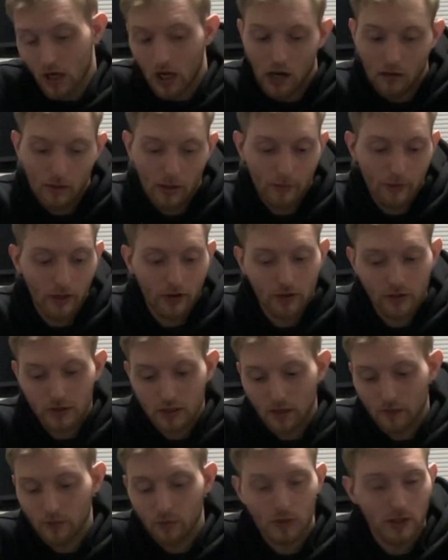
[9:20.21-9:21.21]
or maybe other
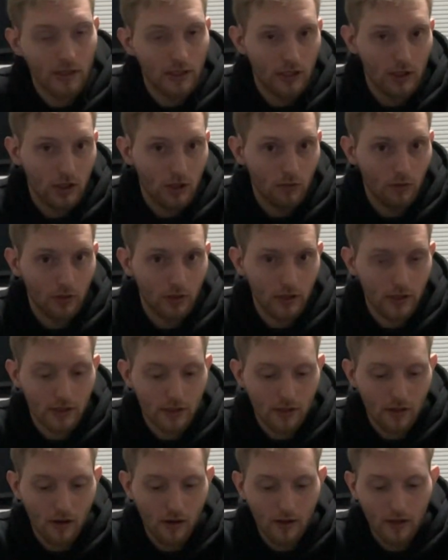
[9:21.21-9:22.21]
stuff you want to see us do with this
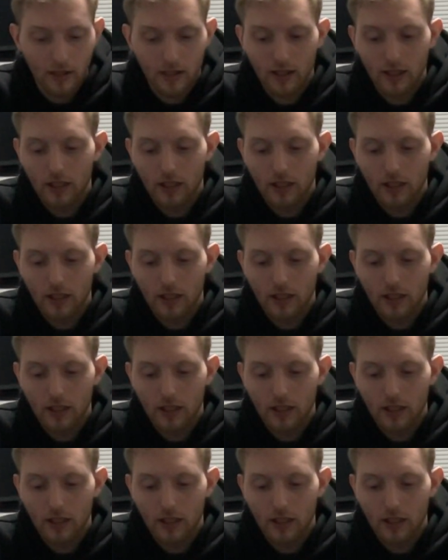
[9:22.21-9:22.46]
card,